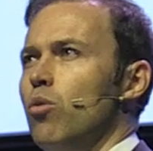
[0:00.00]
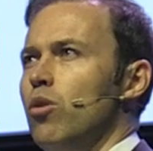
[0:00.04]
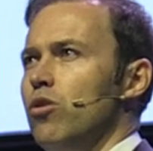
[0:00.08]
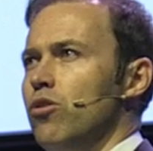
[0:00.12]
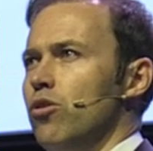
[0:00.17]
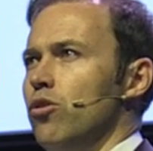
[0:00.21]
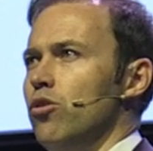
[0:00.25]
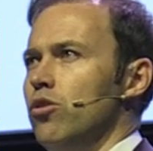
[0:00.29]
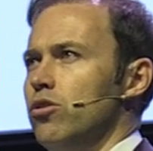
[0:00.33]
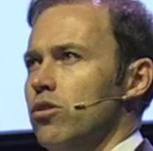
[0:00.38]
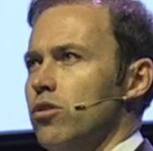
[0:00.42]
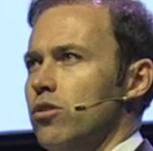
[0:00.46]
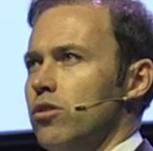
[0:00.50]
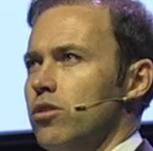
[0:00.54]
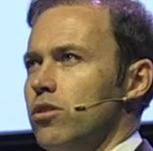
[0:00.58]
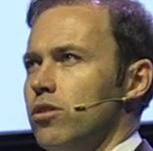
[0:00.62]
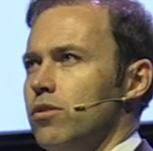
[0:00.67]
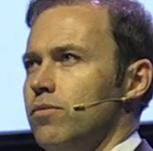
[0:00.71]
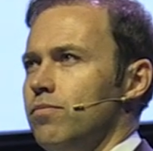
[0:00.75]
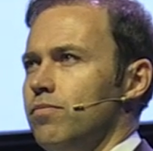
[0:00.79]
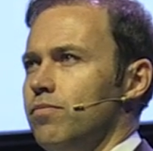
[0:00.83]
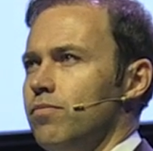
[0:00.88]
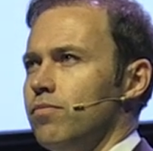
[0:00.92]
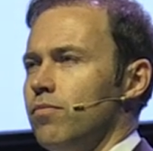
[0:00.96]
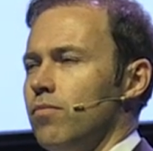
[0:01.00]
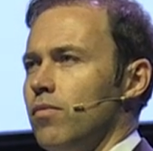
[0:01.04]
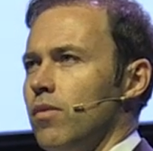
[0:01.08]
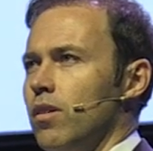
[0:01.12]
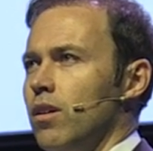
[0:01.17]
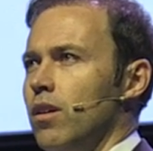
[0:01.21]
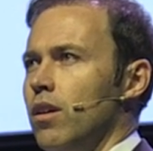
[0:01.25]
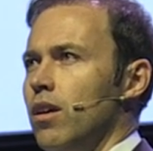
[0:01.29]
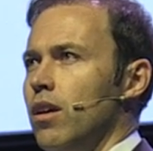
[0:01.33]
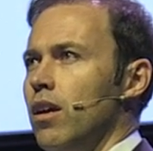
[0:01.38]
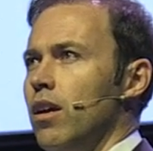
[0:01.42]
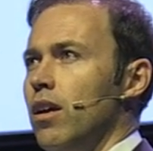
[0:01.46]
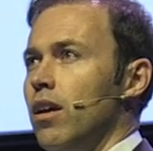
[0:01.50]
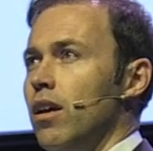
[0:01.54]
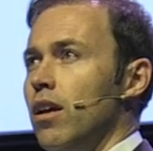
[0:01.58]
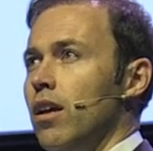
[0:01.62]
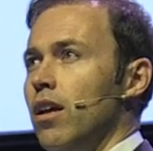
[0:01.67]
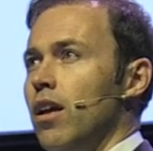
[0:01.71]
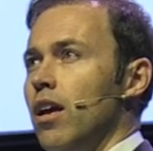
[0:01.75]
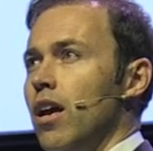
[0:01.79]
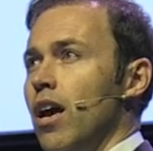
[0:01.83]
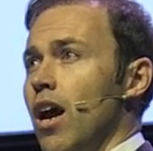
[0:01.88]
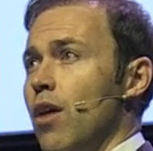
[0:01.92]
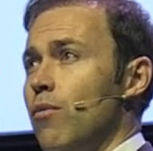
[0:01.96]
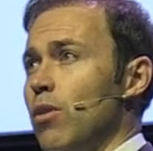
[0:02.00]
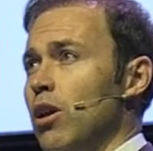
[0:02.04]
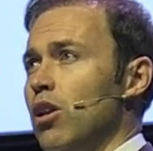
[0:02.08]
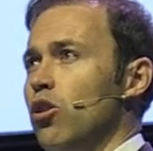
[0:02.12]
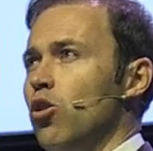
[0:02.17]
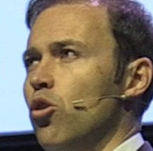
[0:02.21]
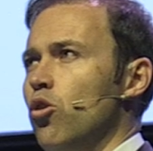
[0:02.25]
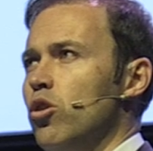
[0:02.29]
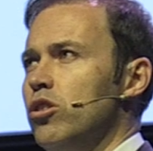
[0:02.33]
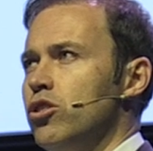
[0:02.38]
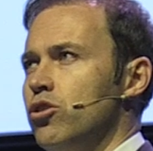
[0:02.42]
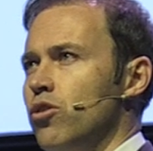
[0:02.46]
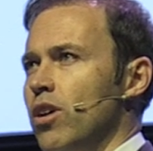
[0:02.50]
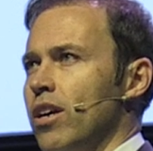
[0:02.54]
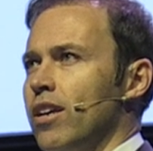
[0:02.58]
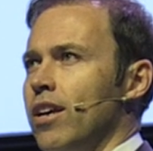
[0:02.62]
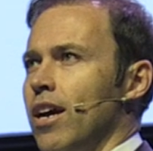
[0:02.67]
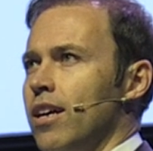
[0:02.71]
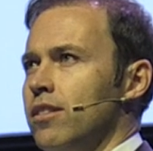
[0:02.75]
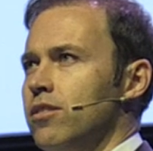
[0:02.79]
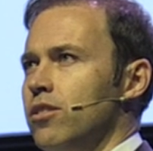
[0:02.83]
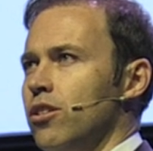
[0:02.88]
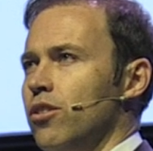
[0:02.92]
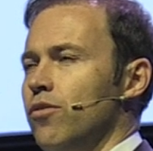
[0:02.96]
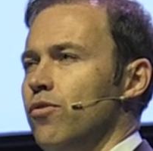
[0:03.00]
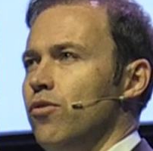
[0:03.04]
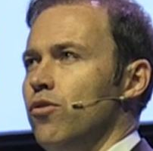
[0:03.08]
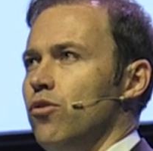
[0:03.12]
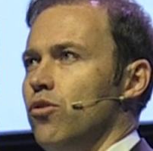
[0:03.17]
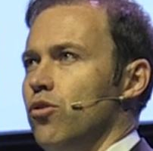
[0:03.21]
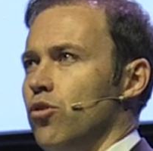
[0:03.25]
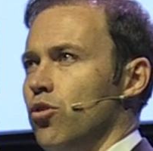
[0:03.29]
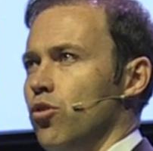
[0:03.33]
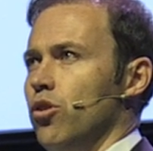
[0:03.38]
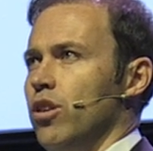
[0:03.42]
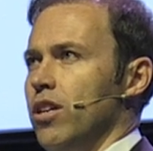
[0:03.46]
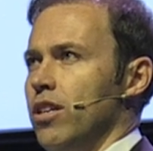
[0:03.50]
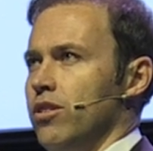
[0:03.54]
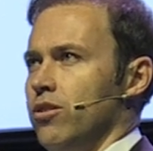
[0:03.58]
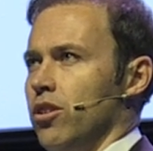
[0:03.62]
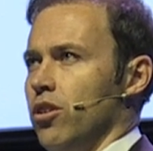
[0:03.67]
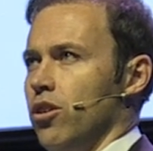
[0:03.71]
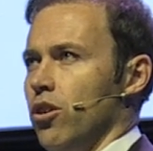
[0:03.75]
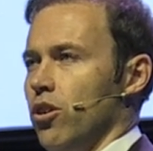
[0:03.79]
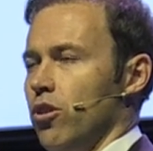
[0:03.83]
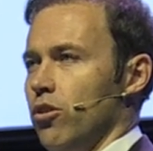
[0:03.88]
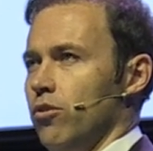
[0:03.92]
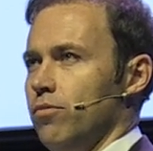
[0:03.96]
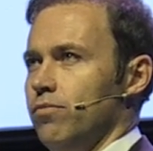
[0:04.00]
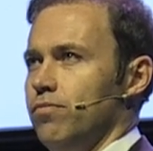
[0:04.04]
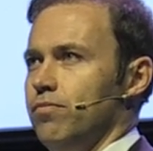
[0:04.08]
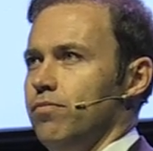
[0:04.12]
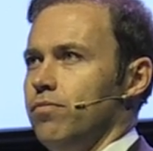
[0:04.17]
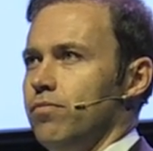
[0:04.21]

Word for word: with users. And we launched TrackActive two years ago.